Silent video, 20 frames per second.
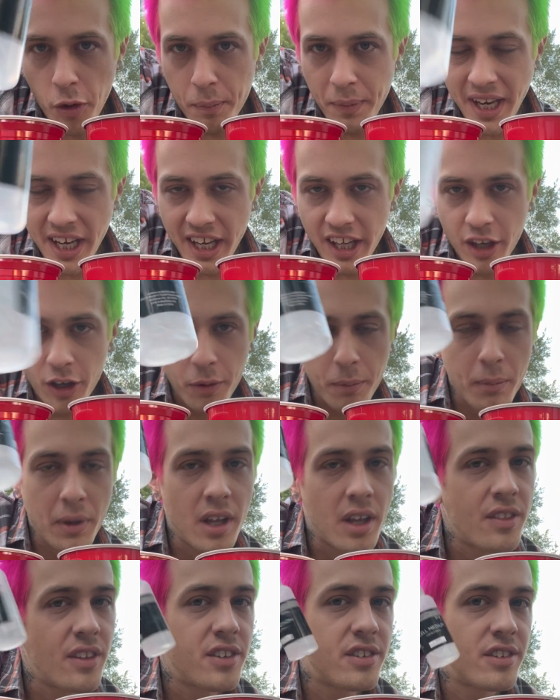medium.
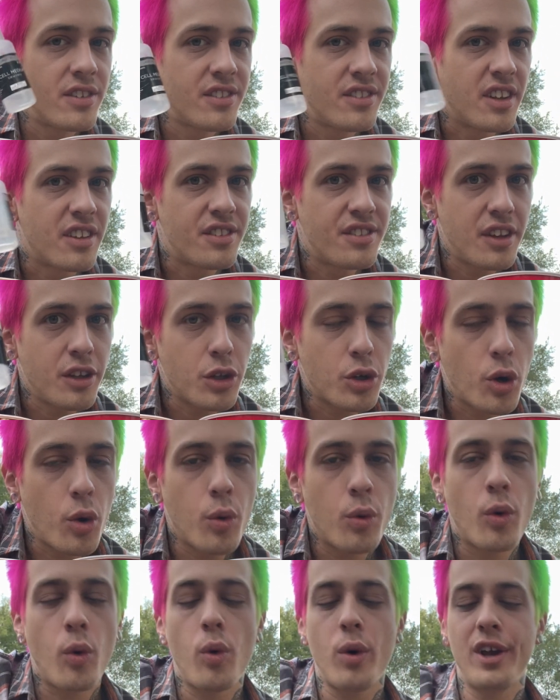This is the
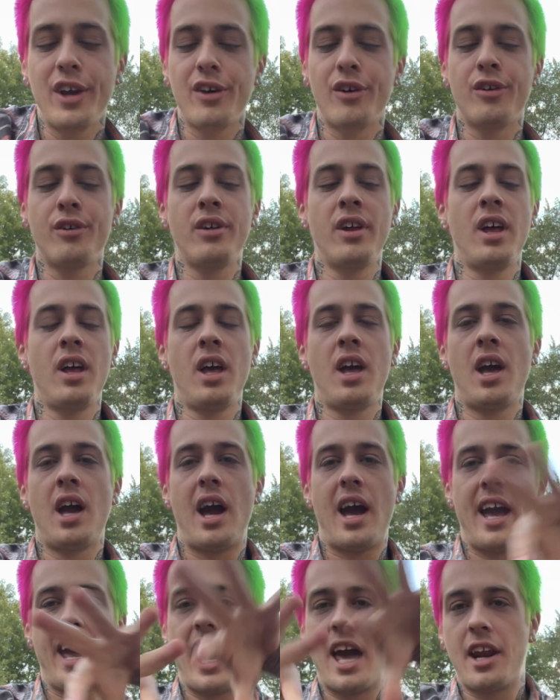silicone oil.
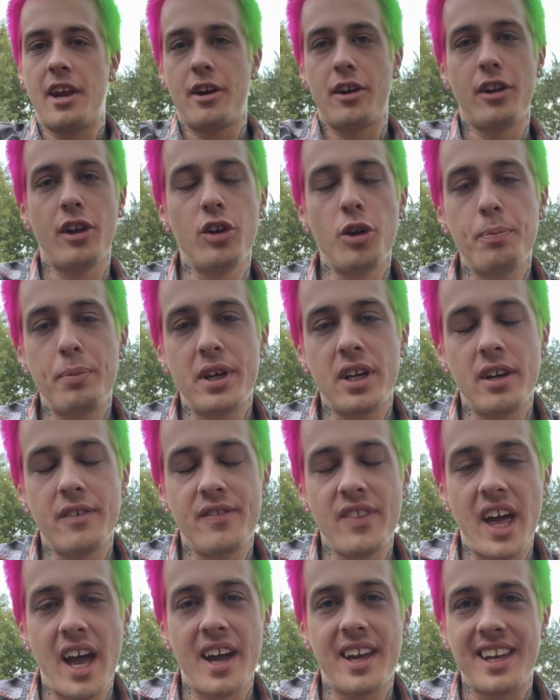I added a little bit of
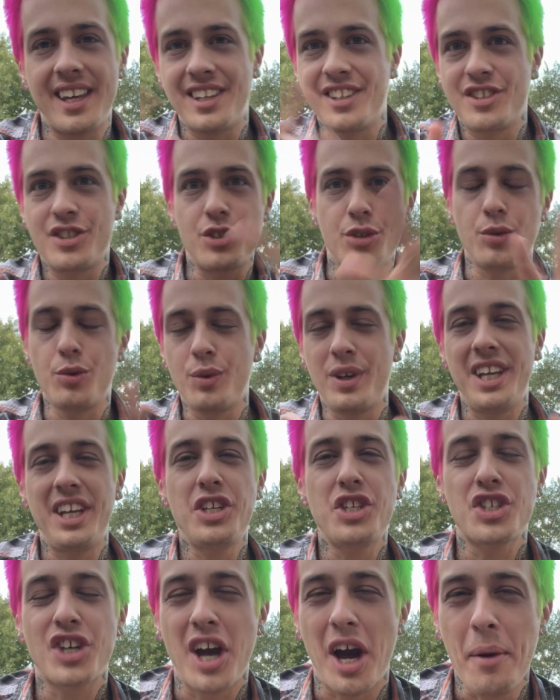that into
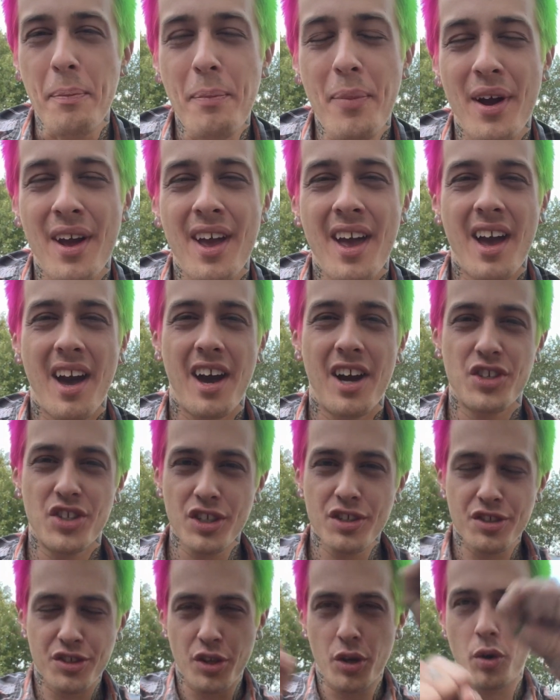each cup,
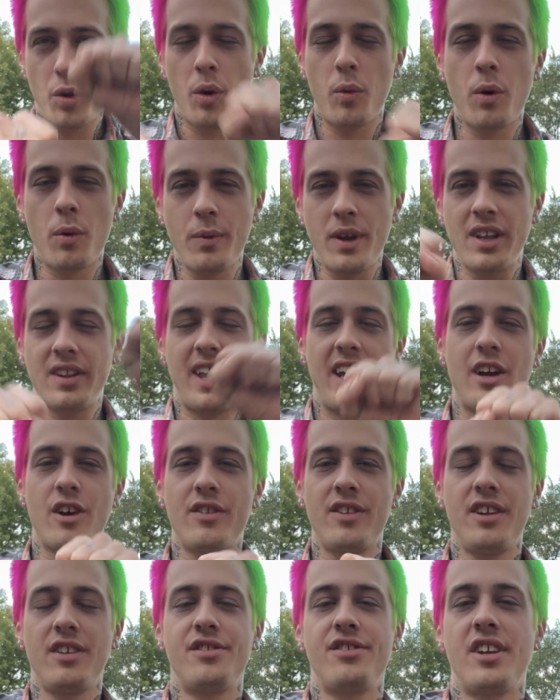just so when we layer
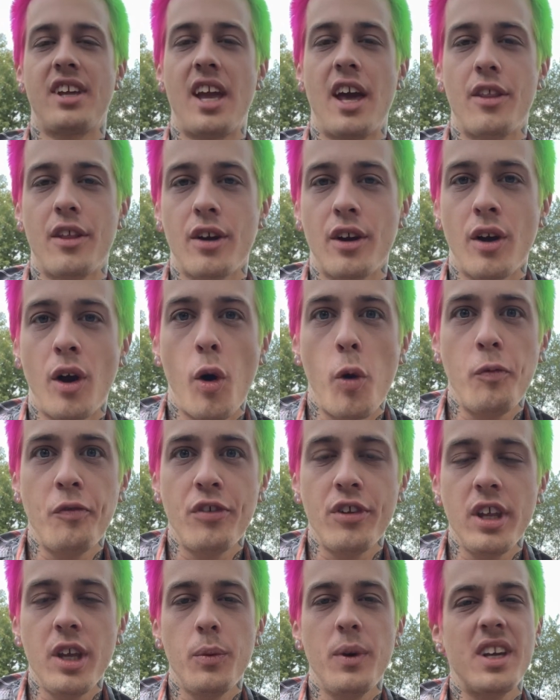these together,
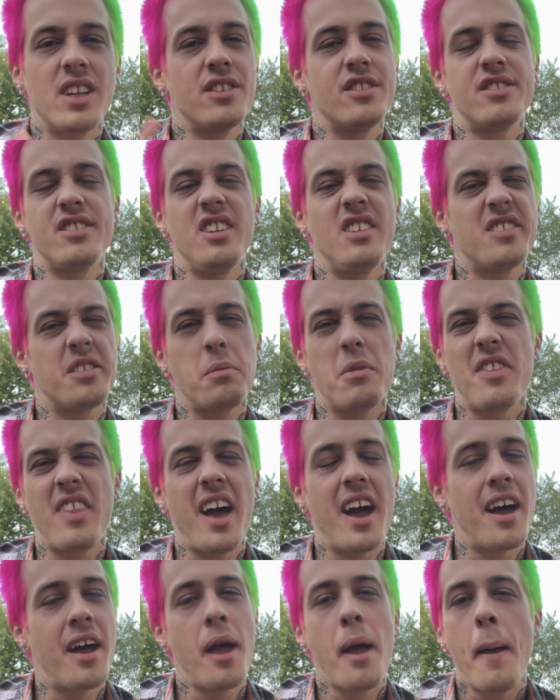hopefully we can see some of
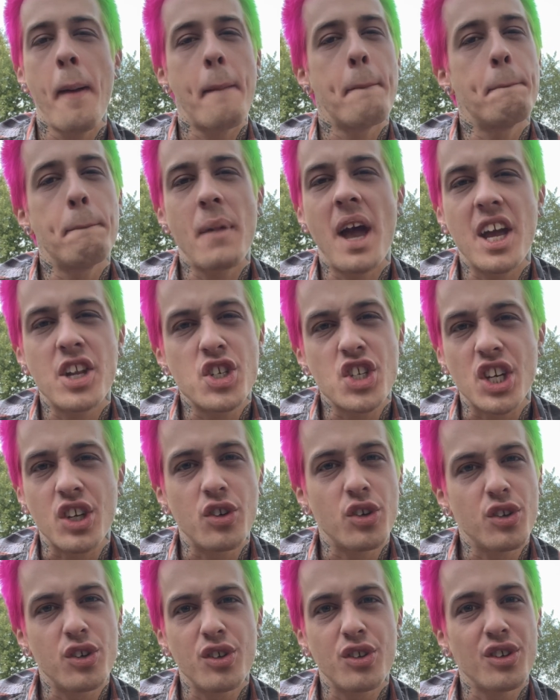that
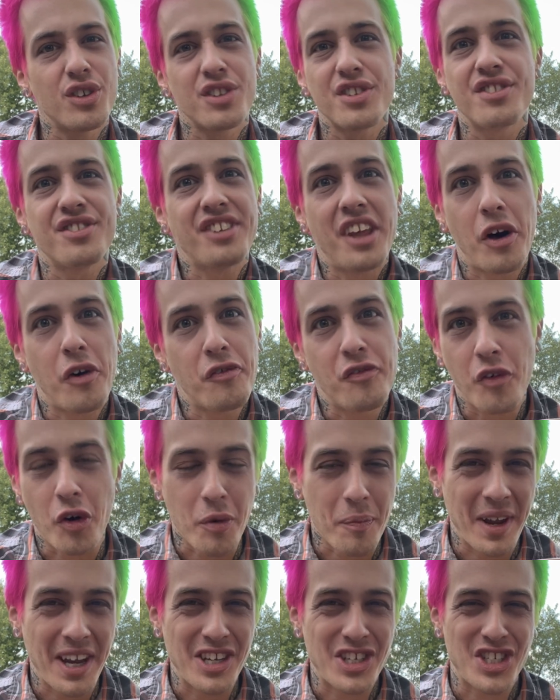magical cell
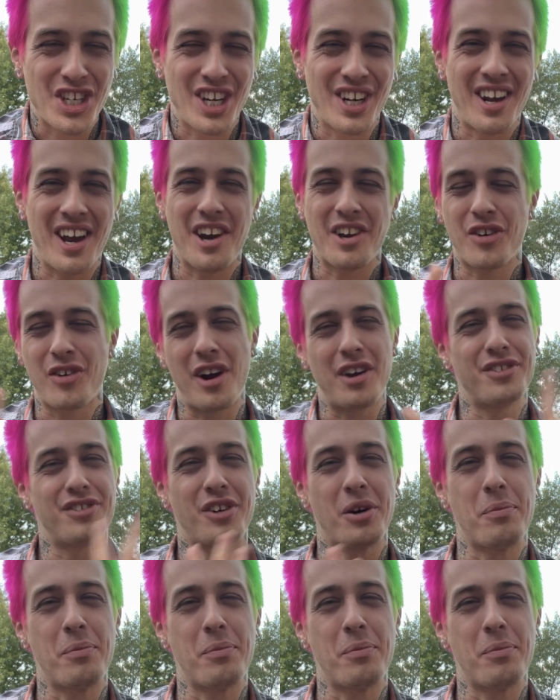formation across our